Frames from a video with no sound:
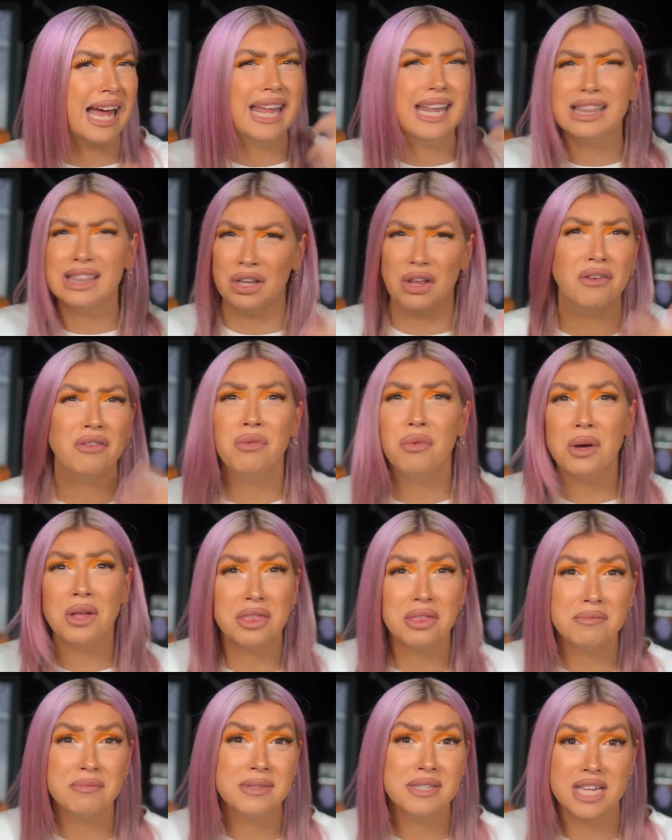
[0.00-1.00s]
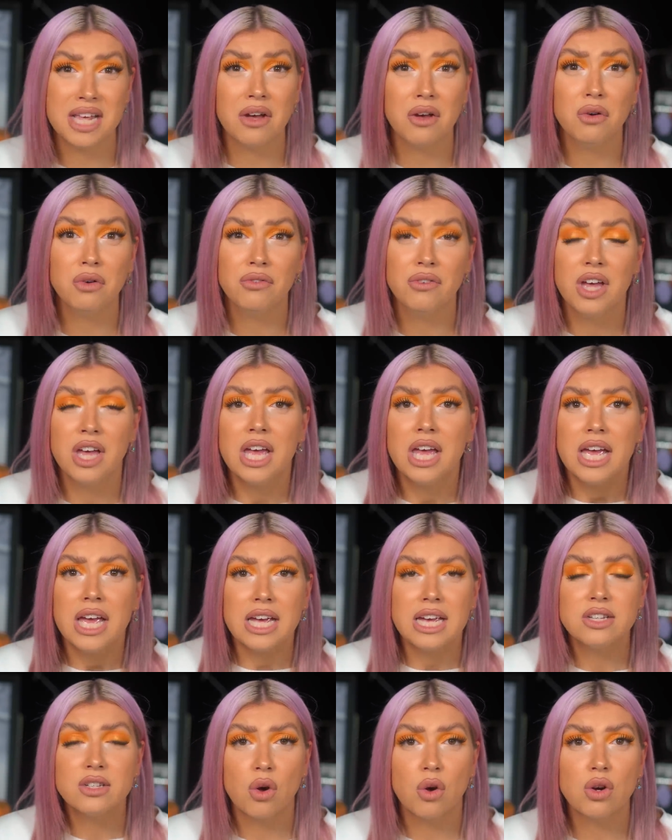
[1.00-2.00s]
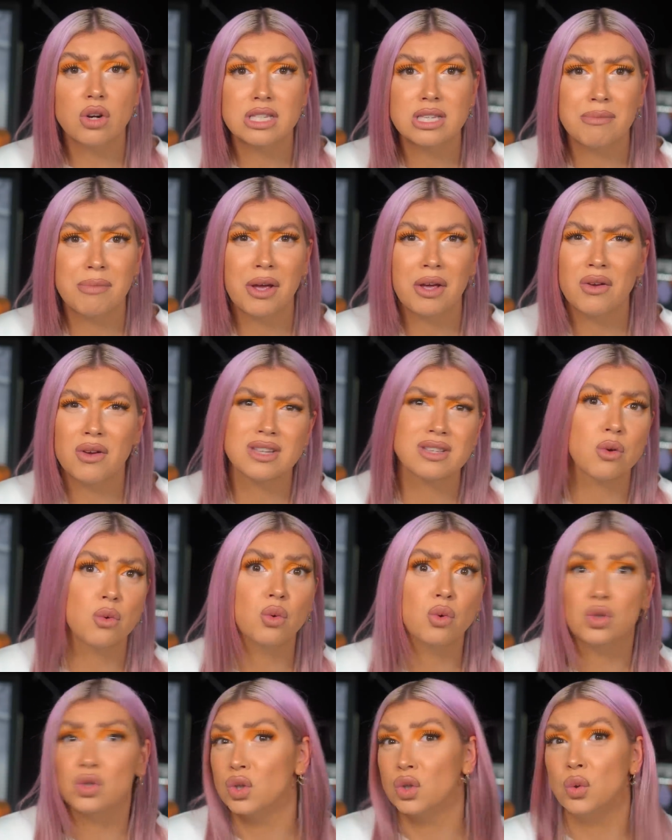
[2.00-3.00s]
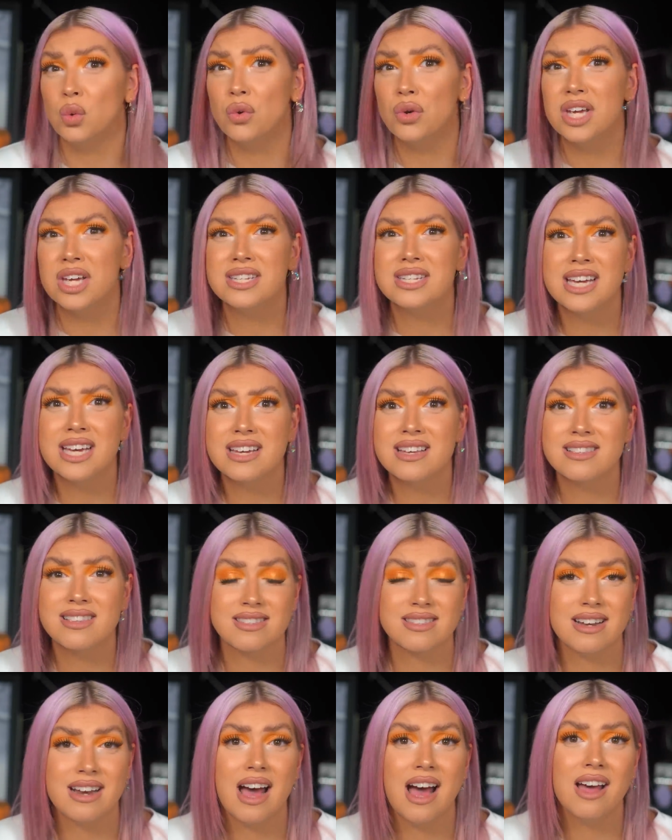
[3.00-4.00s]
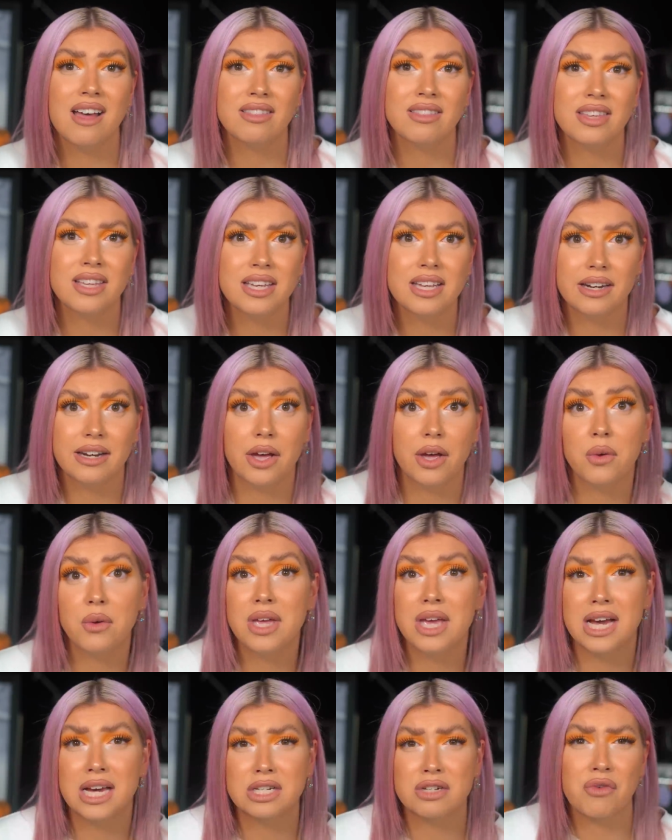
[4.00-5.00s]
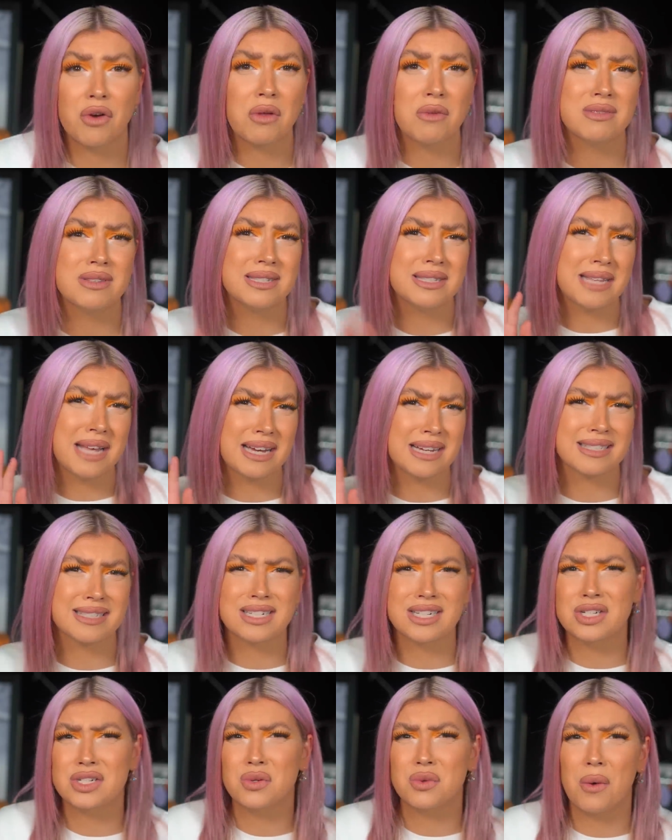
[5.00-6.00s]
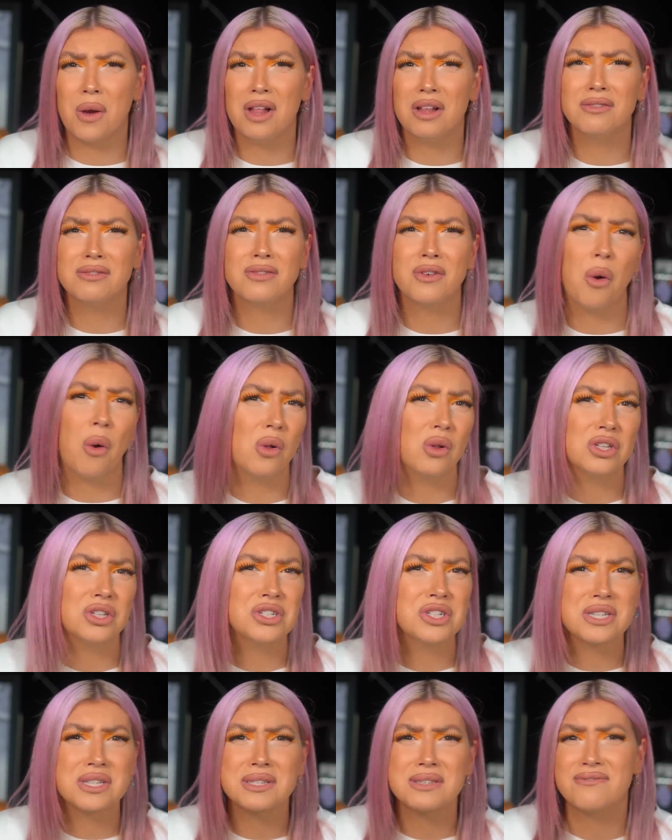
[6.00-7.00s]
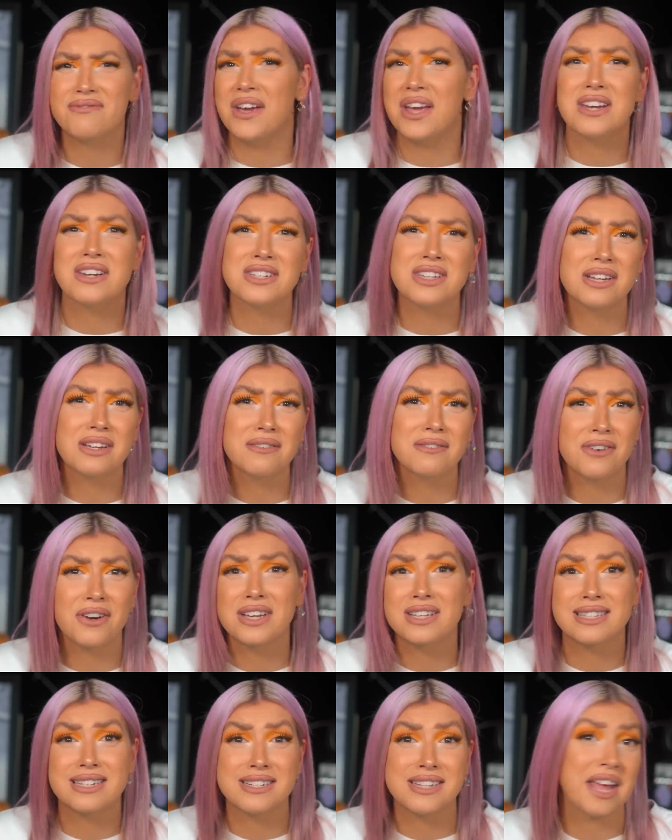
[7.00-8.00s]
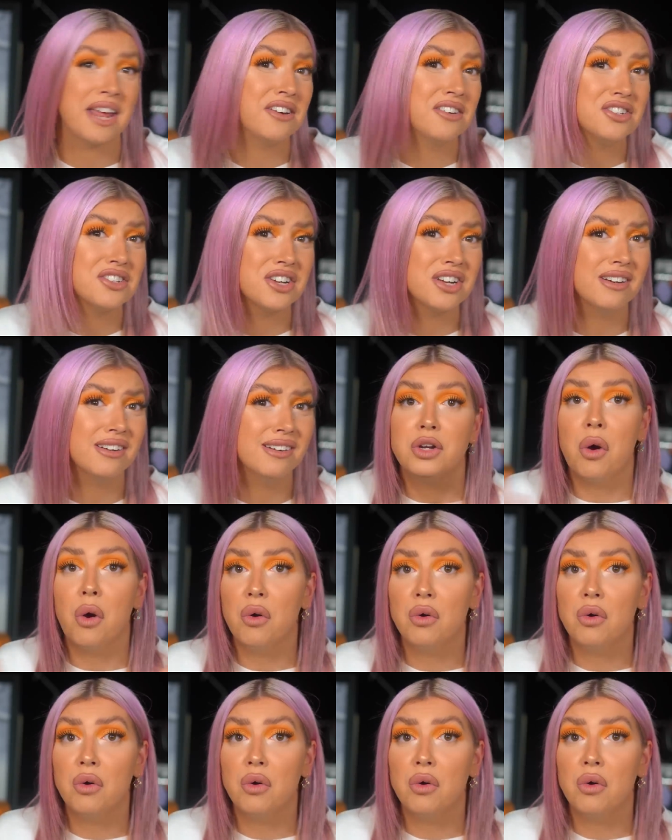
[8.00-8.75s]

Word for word: in love with himself. He talks about his old glory days as an athlete and how he had around six to twelve colleges fighting for his attention. Not